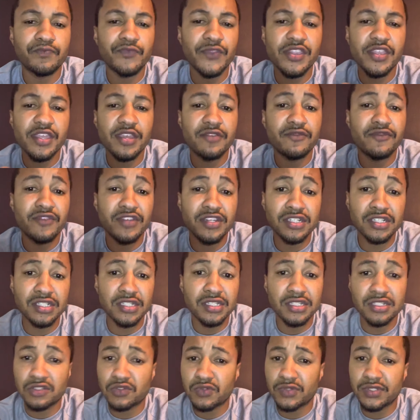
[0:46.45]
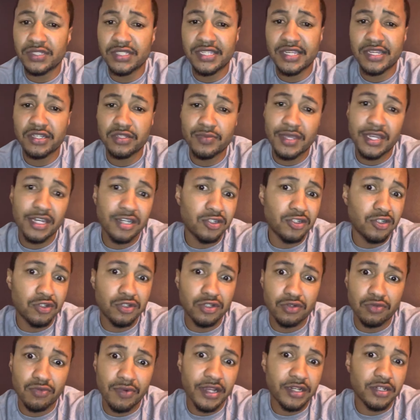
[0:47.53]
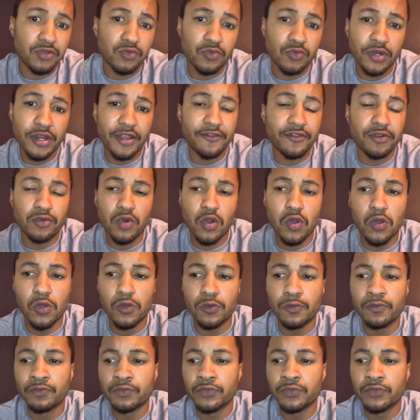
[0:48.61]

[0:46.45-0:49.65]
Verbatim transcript: and then eventually into a sales manager director whatever role